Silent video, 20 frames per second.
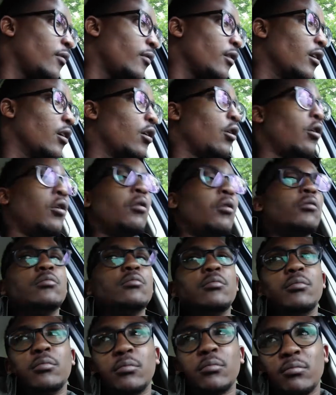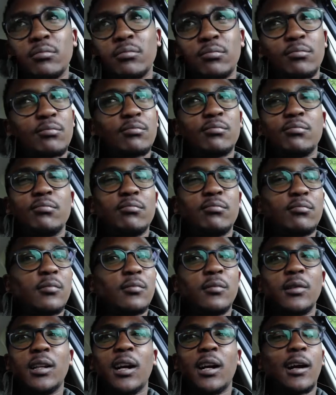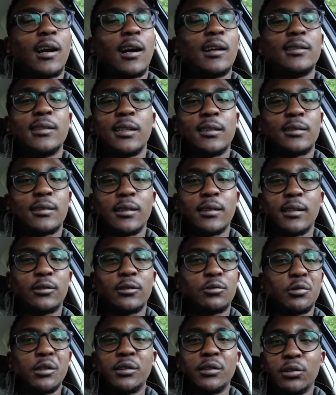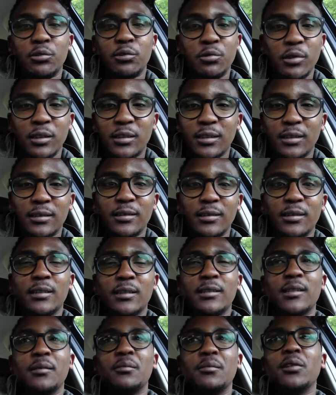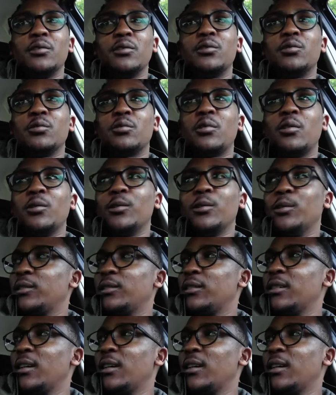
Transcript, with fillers: Or like I just said, 2020 is yet about to close.